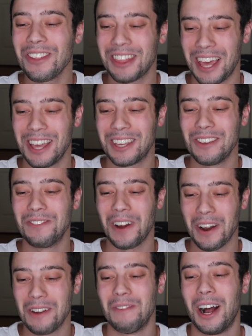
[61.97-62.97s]
thank you
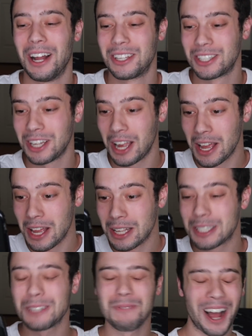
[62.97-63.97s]
very much.
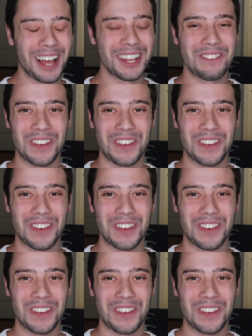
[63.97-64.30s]
Smiley